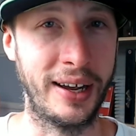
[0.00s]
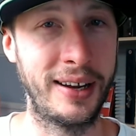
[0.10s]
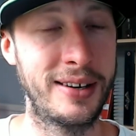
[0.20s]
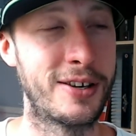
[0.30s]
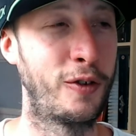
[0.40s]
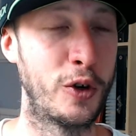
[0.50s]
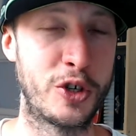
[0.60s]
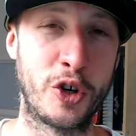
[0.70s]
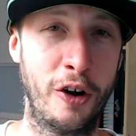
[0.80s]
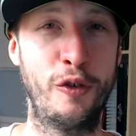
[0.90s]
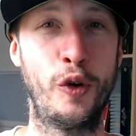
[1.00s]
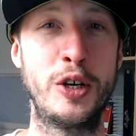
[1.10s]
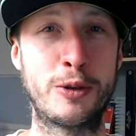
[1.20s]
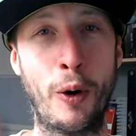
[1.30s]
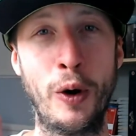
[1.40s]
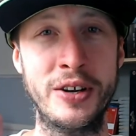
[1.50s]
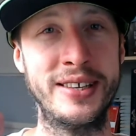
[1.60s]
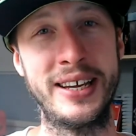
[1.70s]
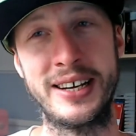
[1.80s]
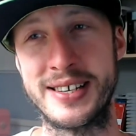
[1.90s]
so I've got to try and avoid spoilers and
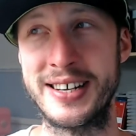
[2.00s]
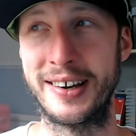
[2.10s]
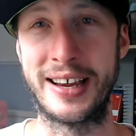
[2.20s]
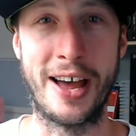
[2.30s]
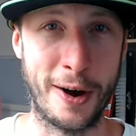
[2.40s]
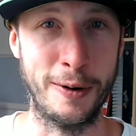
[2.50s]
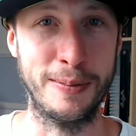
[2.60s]
things until I get home.